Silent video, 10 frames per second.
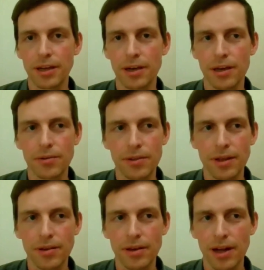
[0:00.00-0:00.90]
I don't
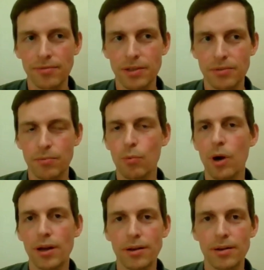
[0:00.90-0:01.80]
think you're going to have just
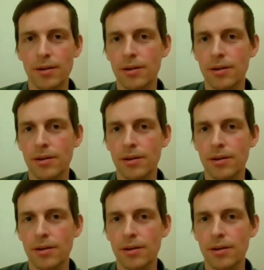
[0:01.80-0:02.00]
one,